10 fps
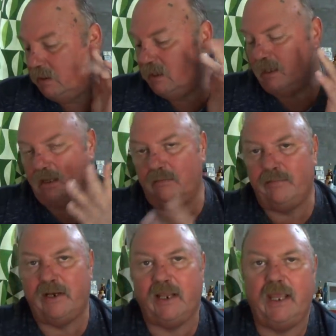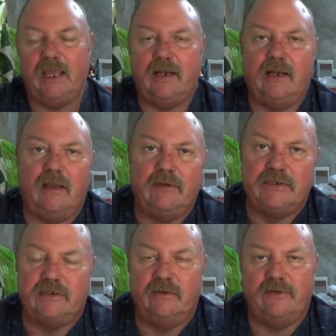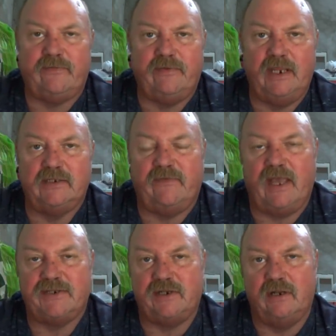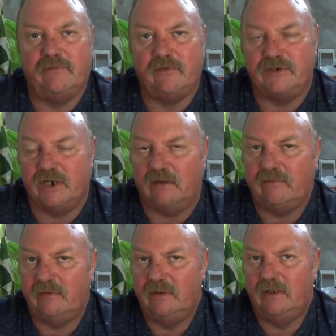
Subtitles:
But again, I wasn't doing things fast enough for Jeff.